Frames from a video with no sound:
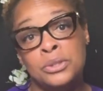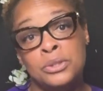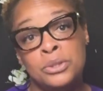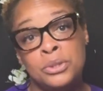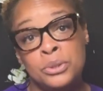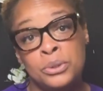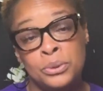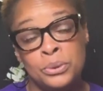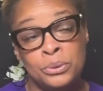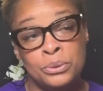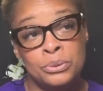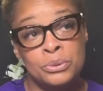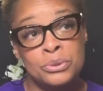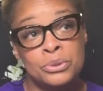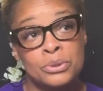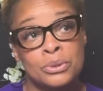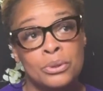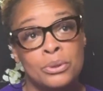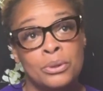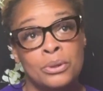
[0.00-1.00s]

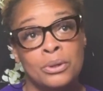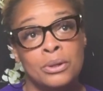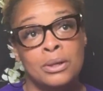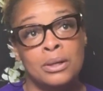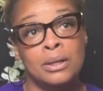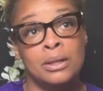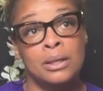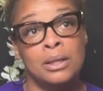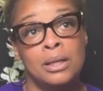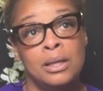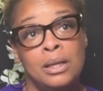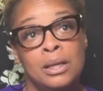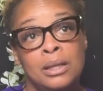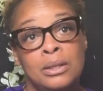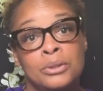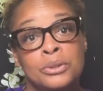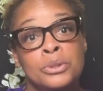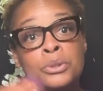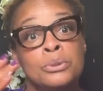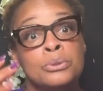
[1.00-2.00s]
used or
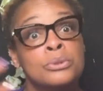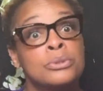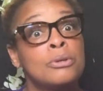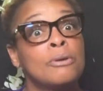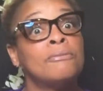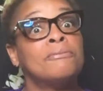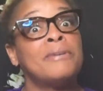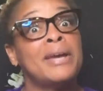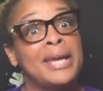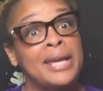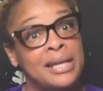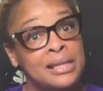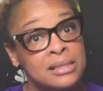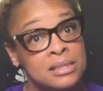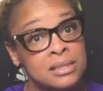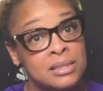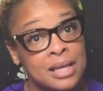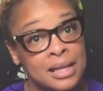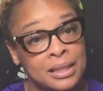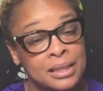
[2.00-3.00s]
used so
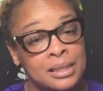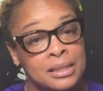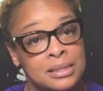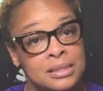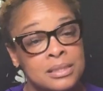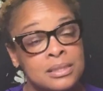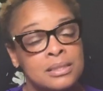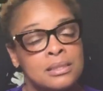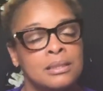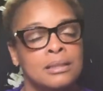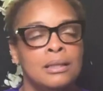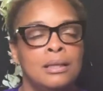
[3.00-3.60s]
fast, I guess.